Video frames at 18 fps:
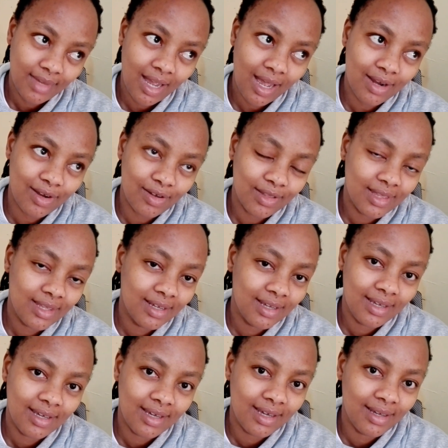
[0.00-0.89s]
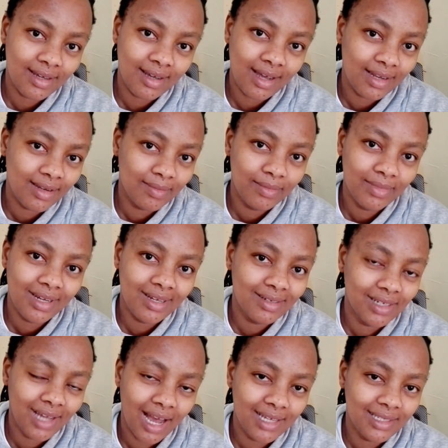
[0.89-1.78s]
I don't think
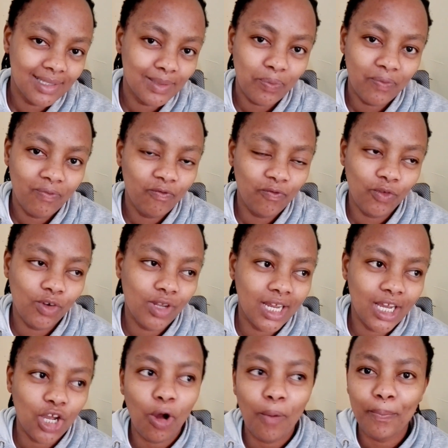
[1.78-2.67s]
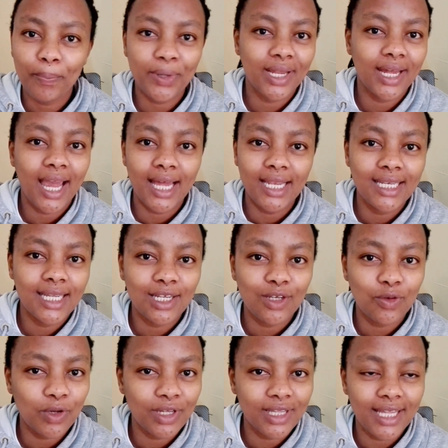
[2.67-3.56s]
he has fully
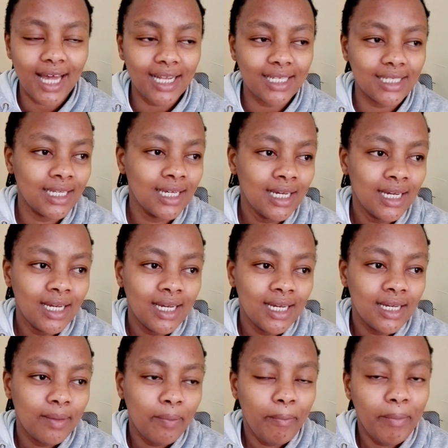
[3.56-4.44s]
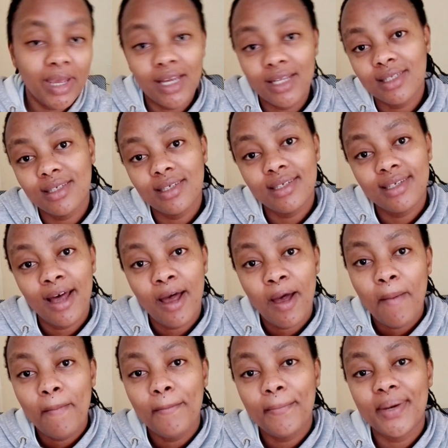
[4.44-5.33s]
comprehended what that means.
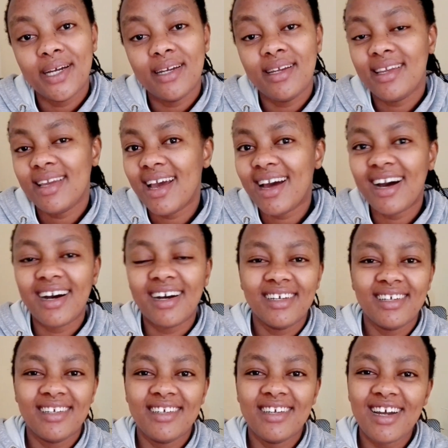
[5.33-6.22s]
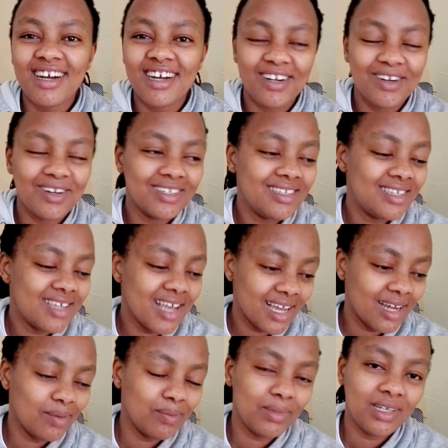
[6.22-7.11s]
But yeah,
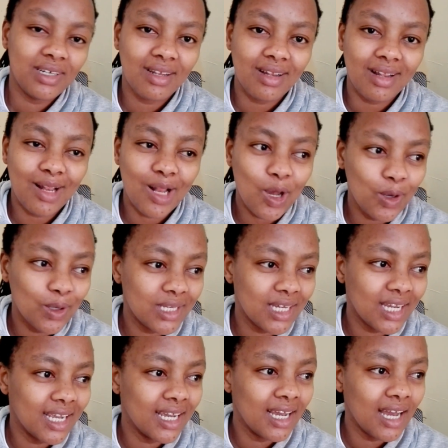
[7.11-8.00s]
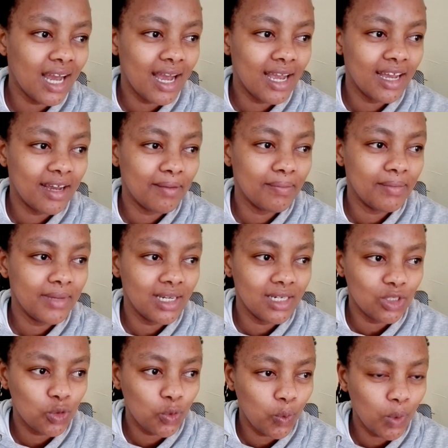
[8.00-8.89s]
second born loading. I am
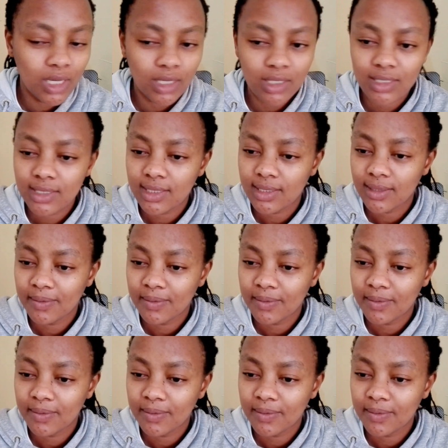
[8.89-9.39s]
8 weeks.